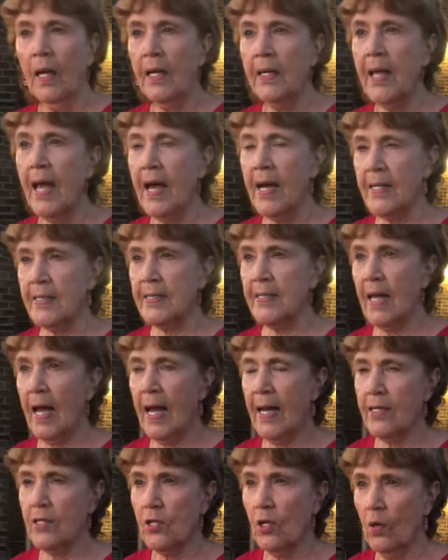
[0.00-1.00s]
Yes,
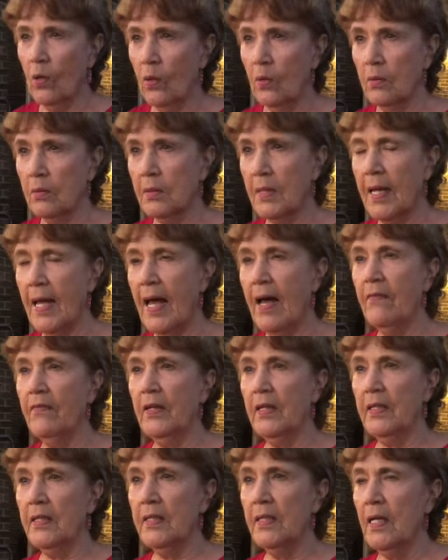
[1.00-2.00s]
I told
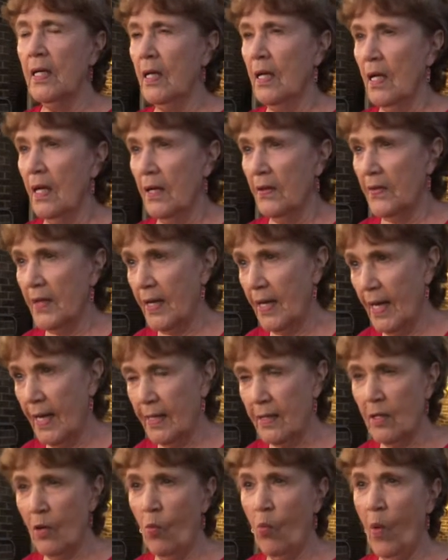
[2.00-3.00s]
Kevin that
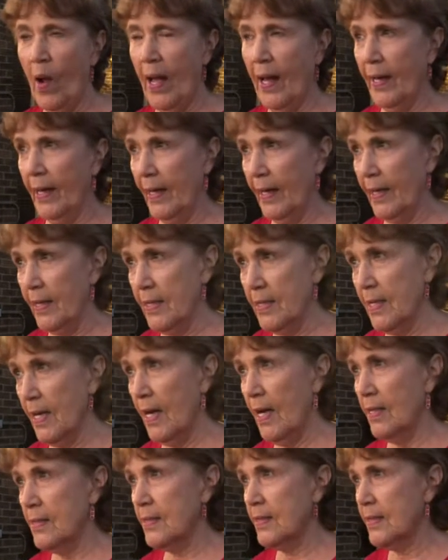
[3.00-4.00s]
at the wedding,
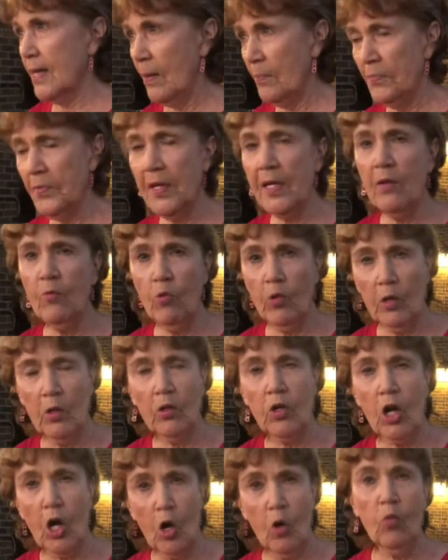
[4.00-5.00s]
something will
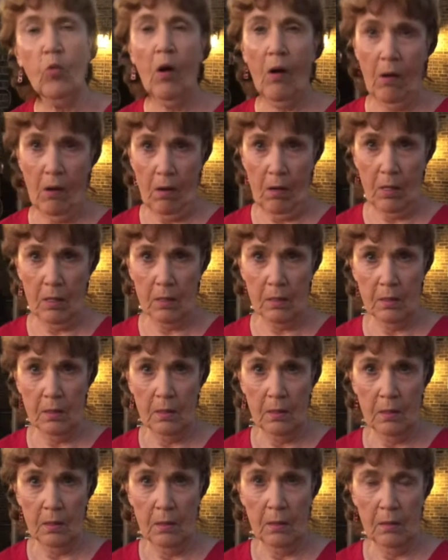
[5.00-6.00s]
go wrong.
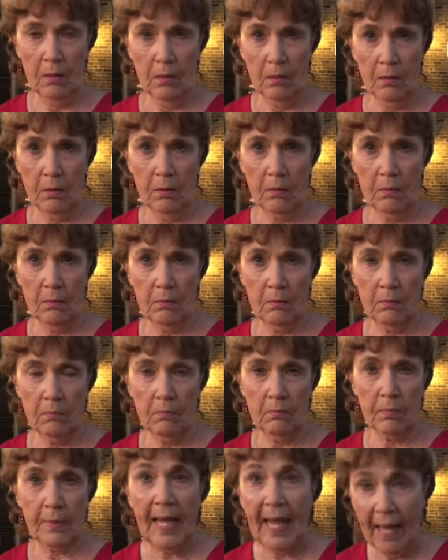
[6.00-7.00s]

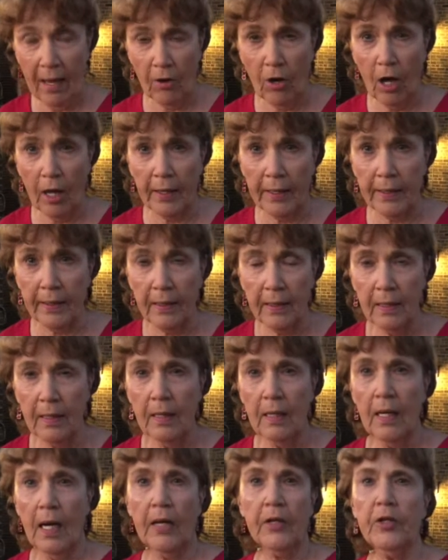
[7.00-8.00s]
Okay. Count on it.
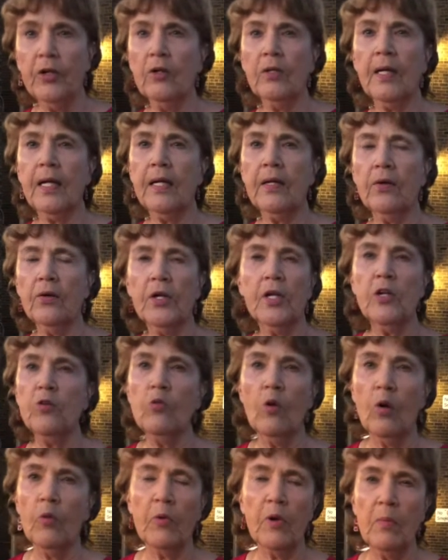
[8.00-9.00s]
A year later, he
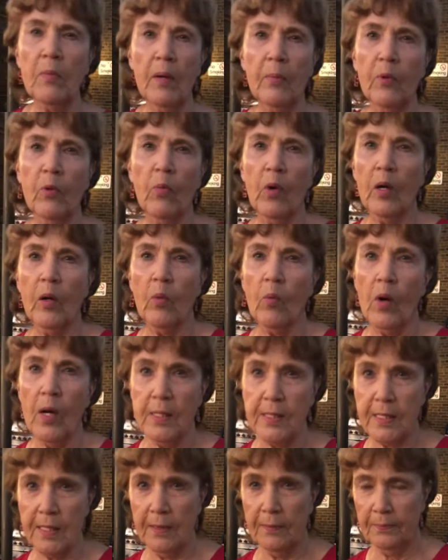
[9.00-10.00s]
won't remember what it
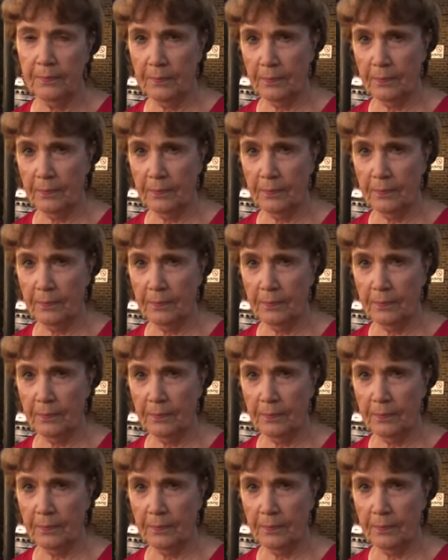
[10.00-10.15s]
was.